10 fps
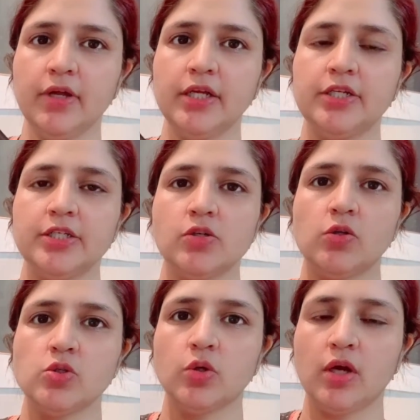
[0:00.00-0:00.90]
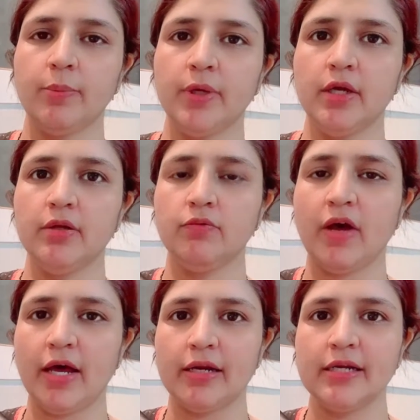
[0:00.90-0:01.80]
It is also coming in
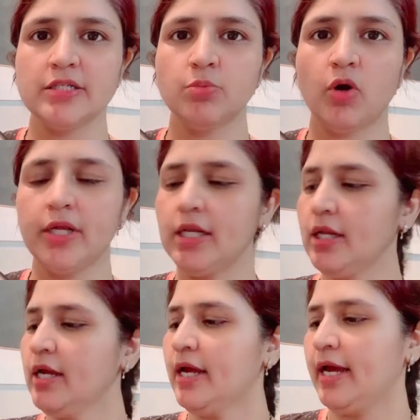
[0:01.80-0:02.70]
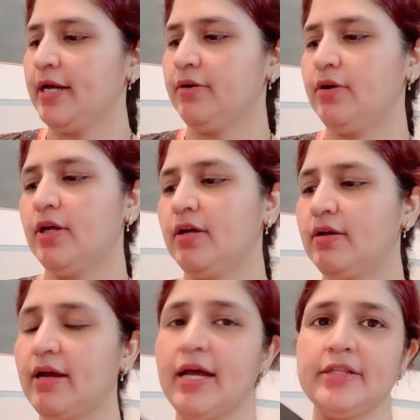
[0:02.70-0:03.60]
wireless model, and
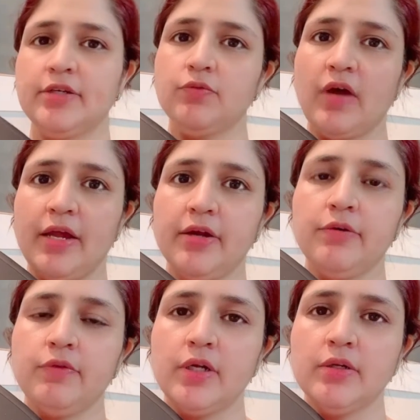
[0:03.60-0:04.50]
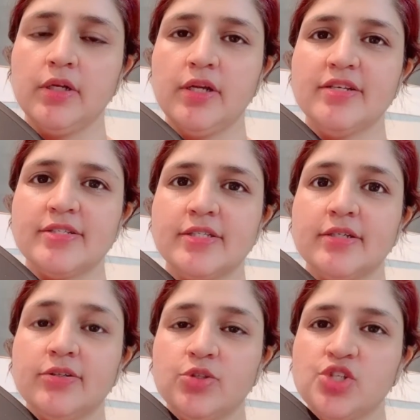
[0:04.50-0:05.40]
I think wired one is
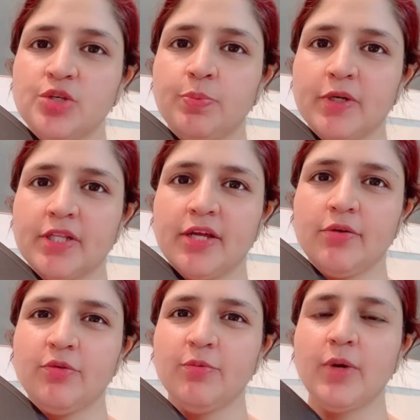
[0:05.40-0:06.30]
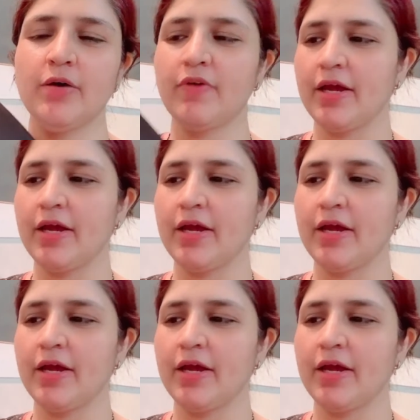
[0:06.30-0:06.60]
cheaper than a